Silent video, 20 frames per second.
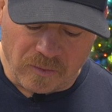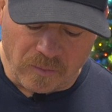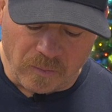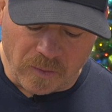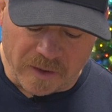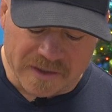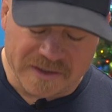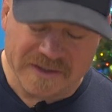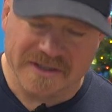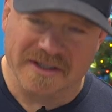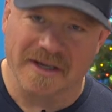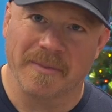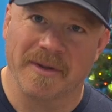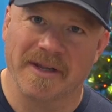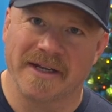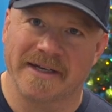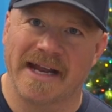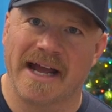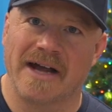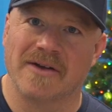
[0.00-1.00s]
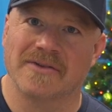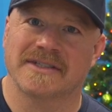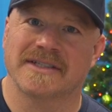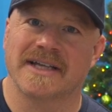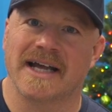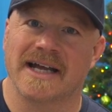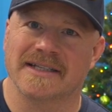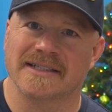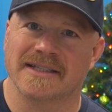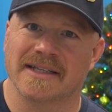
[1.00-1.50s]
what are some of the
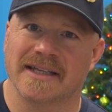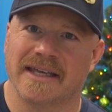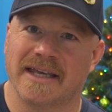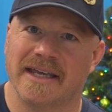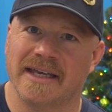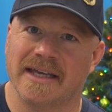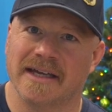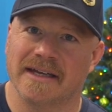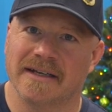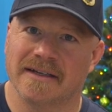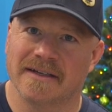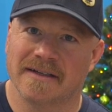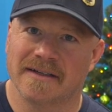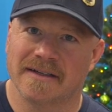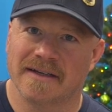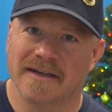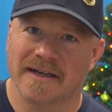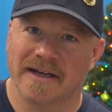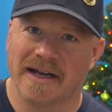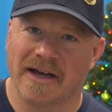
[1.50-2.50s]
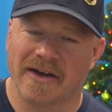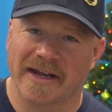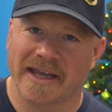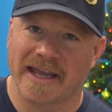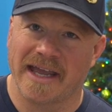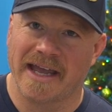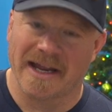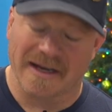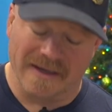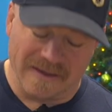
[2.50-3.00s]
downsides of the Keihin? Now
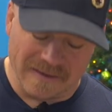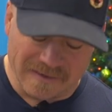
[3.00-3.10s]
again,